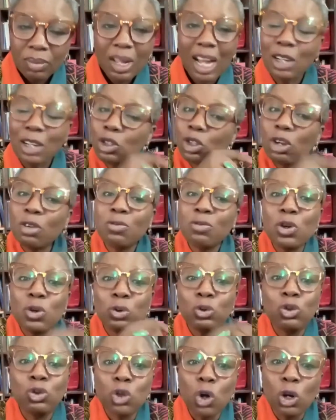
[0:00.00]
And so if
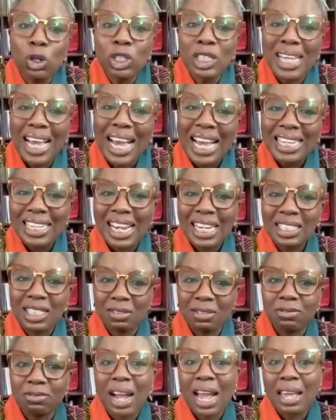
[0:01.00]
you don't
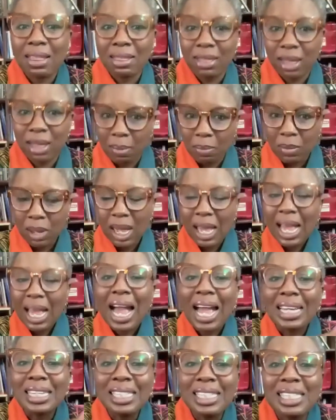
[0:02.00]
identify them
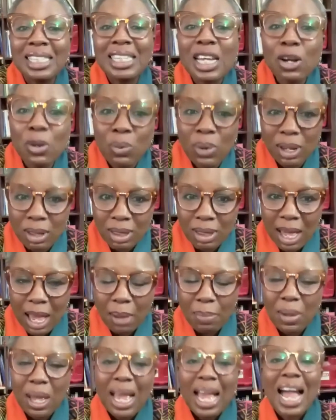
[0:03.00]
and deal with
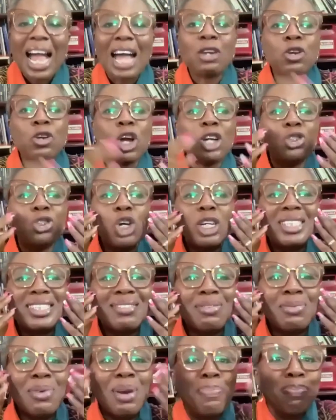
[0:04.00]
them, and not
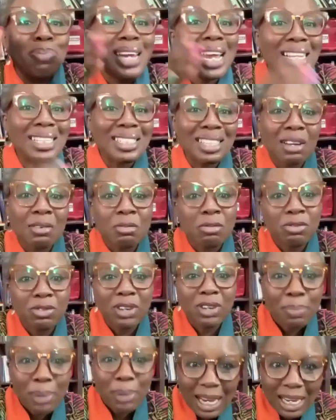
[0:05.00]
just replace them
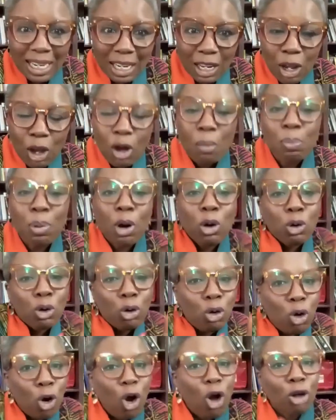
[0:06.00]
verbally,
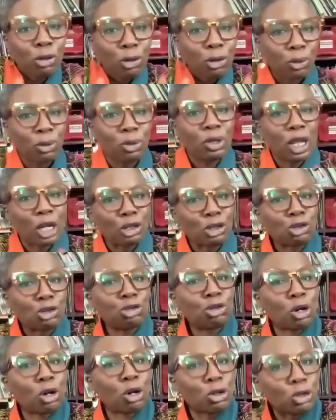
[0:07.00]
but go through the
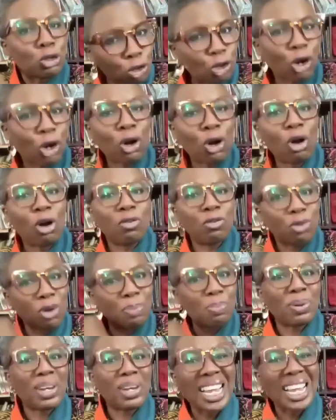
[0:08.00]
structure of
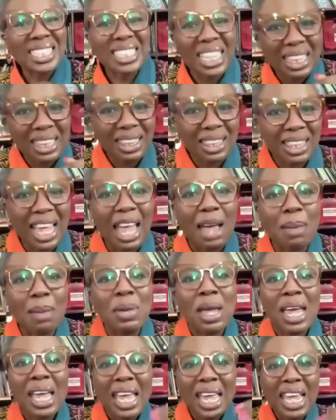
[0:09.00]
replacing them
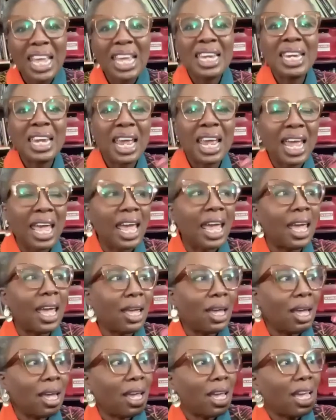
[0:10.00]
in
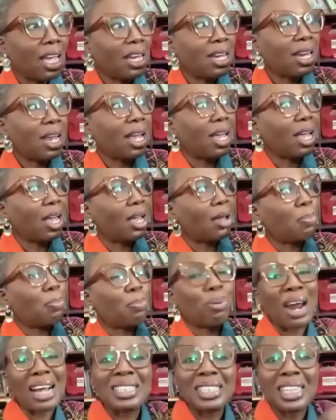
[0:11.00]
a
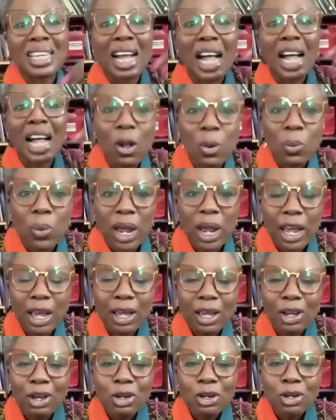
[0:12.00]
practical way,